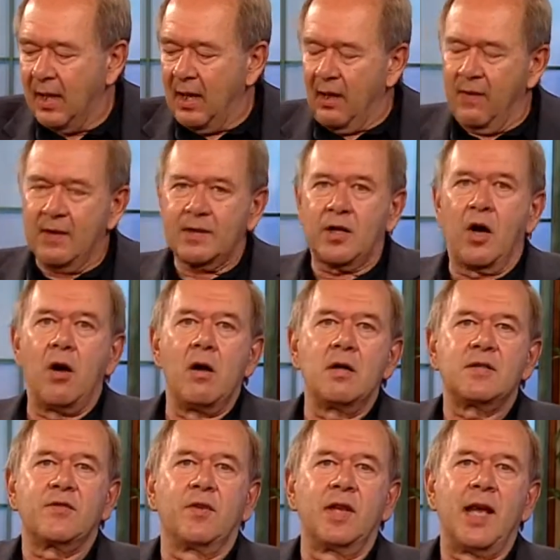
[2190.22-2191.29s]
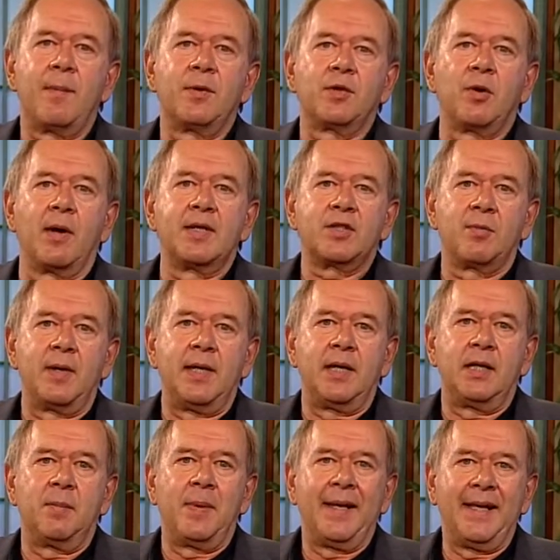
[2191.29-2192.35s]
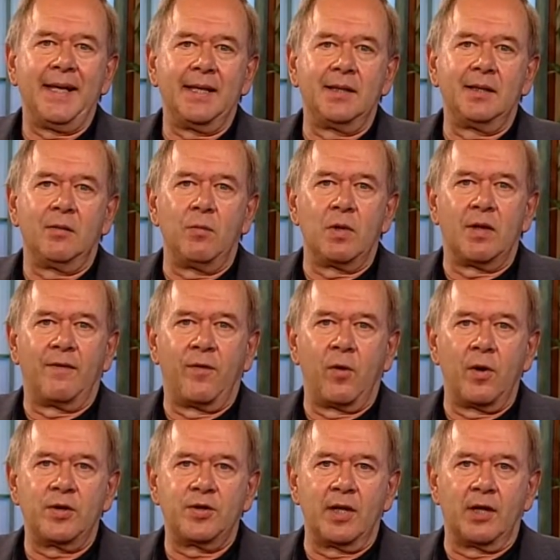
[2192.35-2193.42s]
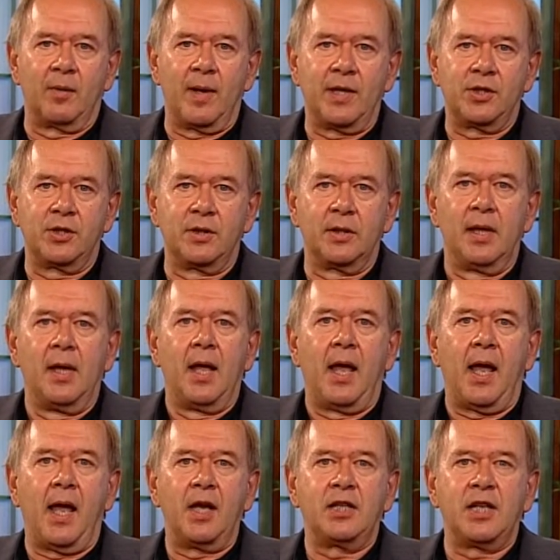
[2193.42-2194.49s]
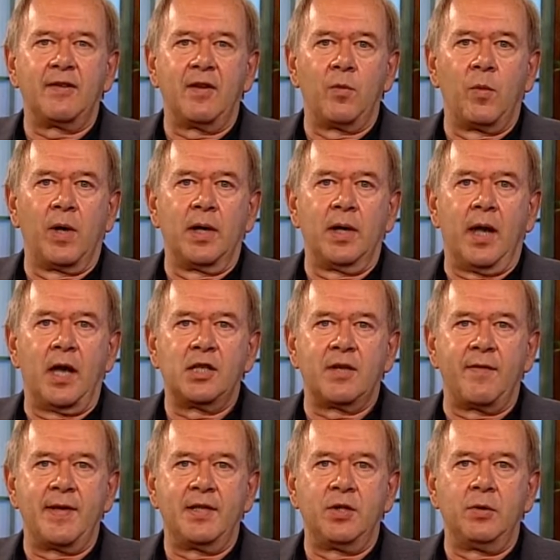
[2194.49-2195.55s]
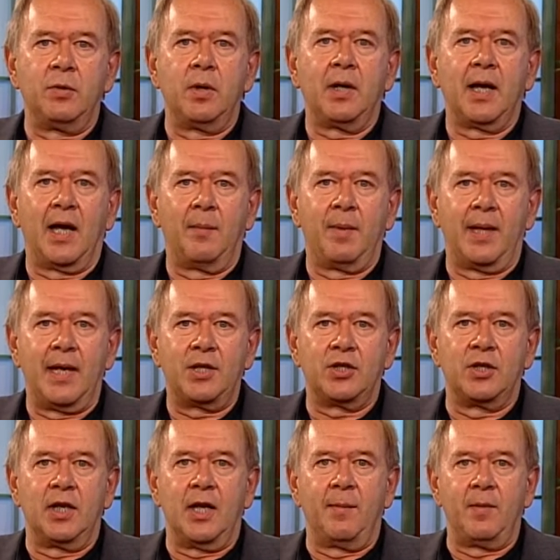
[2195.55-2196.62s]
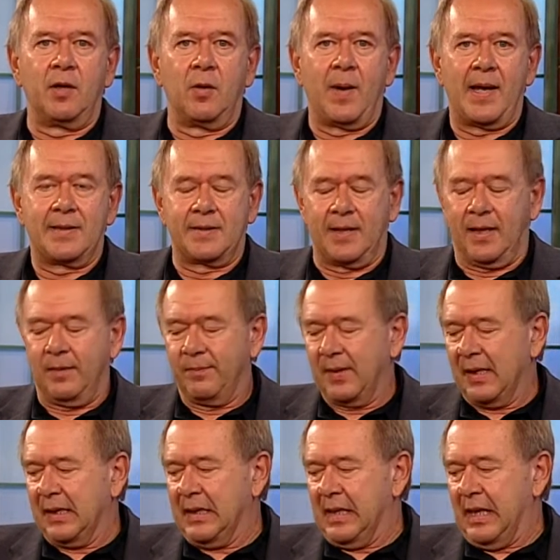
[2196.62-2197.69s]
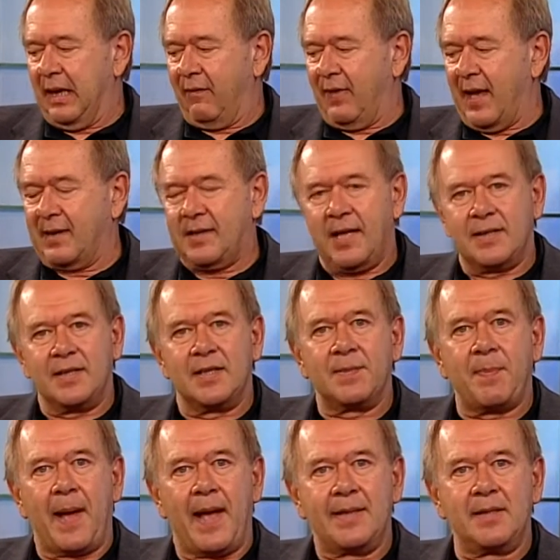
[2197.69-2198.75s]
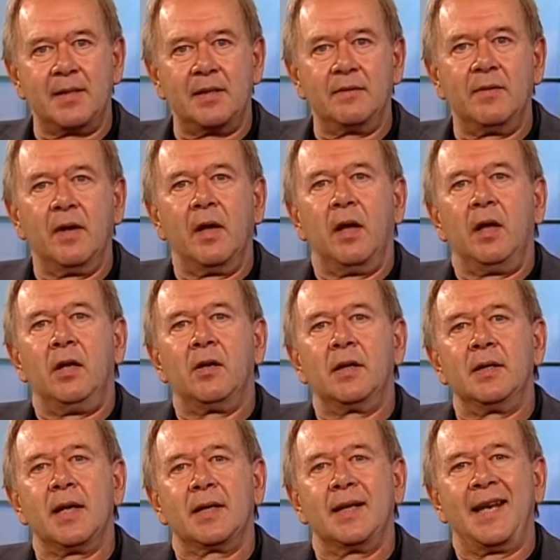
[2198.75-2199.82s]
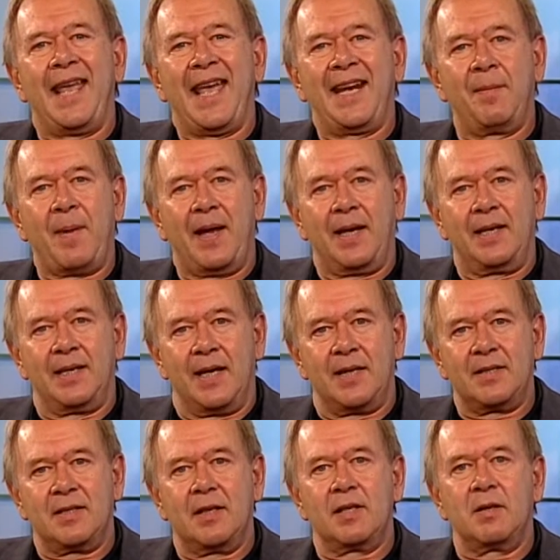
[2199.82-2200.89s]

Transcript: This calls for laboratory screening to begin with a fourth-generation HIV-1, HIV-2 combination immunoassay. If that test is positive, you conduct an antibody test,